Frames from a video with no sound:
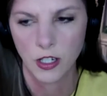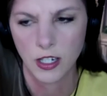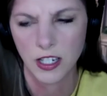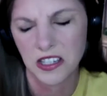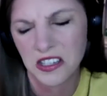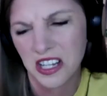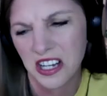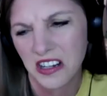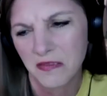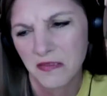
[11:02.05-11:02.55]
He's
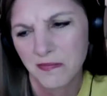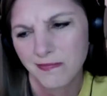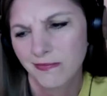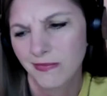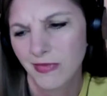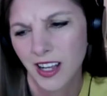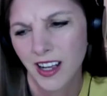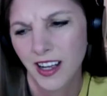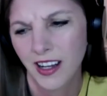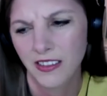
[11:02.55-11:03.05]
like,
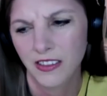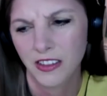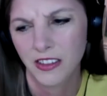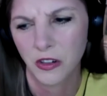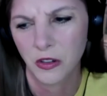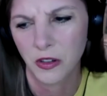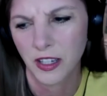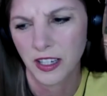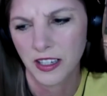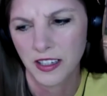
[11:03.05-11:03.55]
"I don't know,
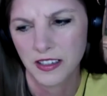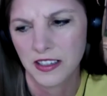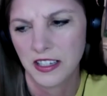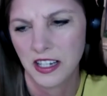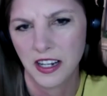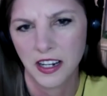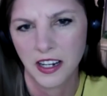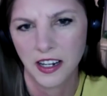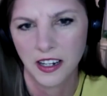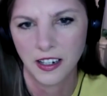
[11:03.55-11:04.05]
like a
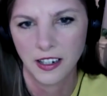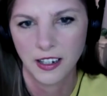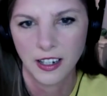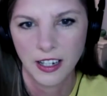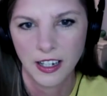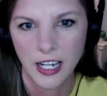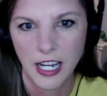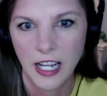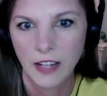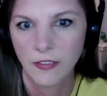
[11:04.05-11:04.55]
day."
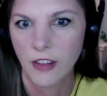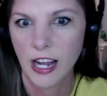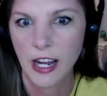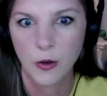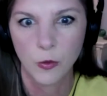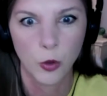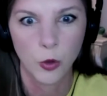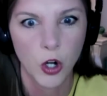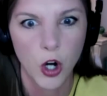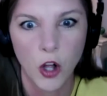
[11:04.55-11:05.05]
And like
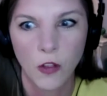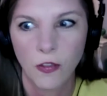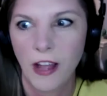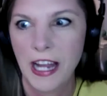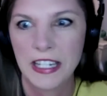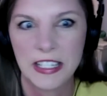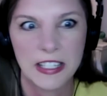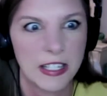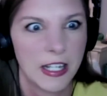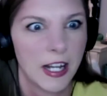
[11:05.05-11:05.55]
we're on
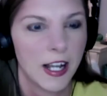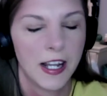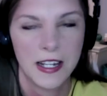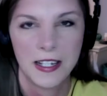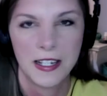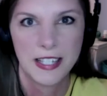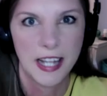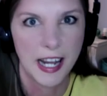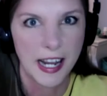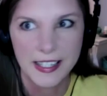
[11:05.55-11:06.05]
like
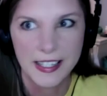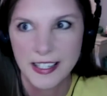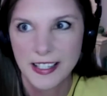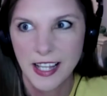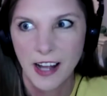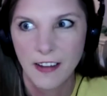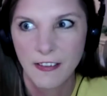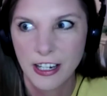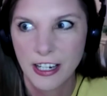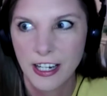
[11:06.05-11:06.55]
day
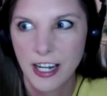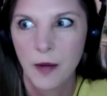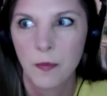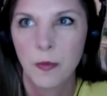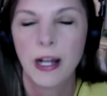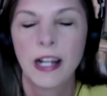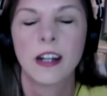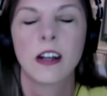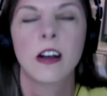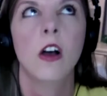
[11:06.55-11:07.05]
7 and I'm
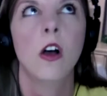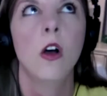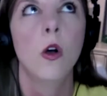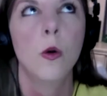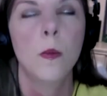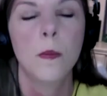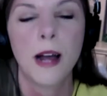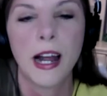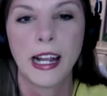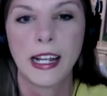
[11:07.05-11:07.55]
like, "Oh
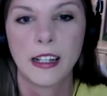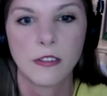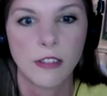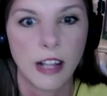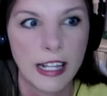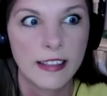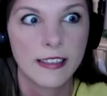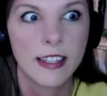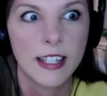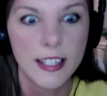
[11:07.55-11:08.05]
my,
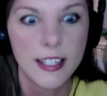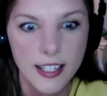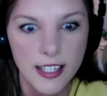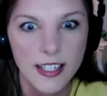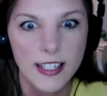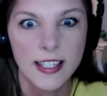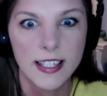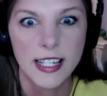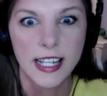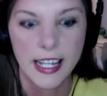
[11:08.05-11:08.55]
like this
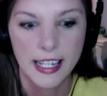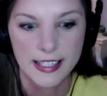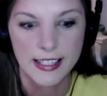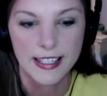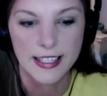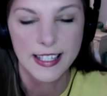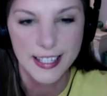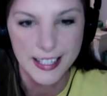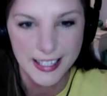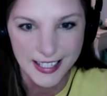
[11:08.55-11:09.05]
is
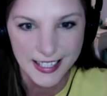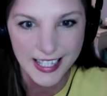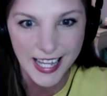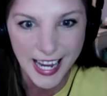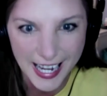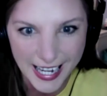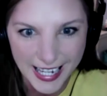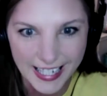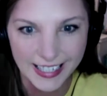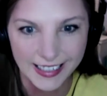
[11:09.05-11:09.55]

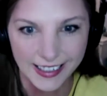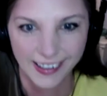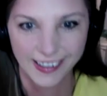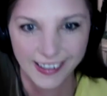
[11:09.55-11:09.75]
insane."